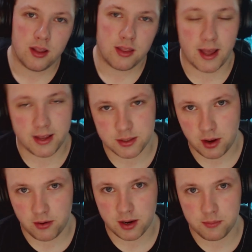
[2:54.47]
That is
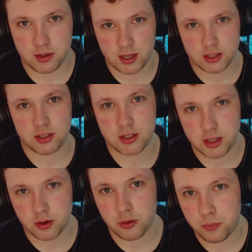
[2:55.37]
my recommendation to
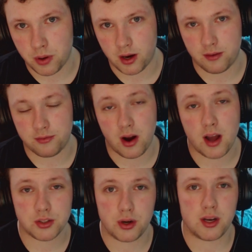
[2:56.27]
you, but uh,
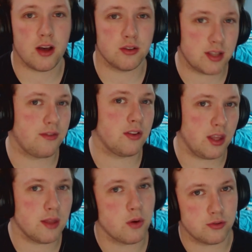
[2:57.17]
Frost right now is
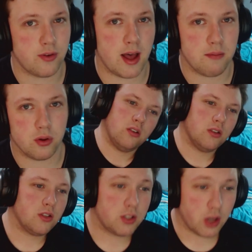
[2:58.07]
definitely the most viable.
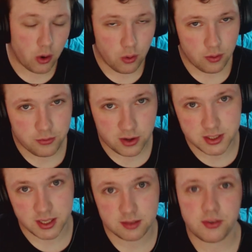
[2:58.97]
So,
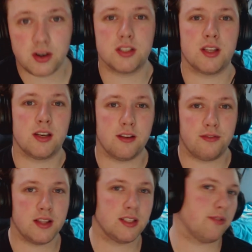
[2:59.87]
first things first,
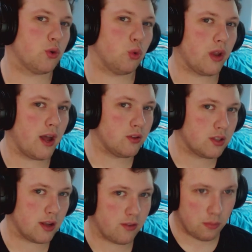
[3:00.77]
defensive
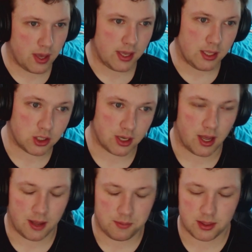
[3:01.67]
cooldowns mage.
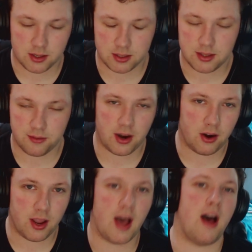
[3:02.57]
Uh, I mean, there's the
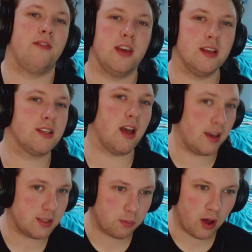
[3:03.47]
very obvious
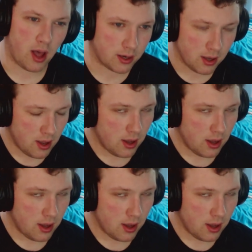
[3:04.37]
Ice Block.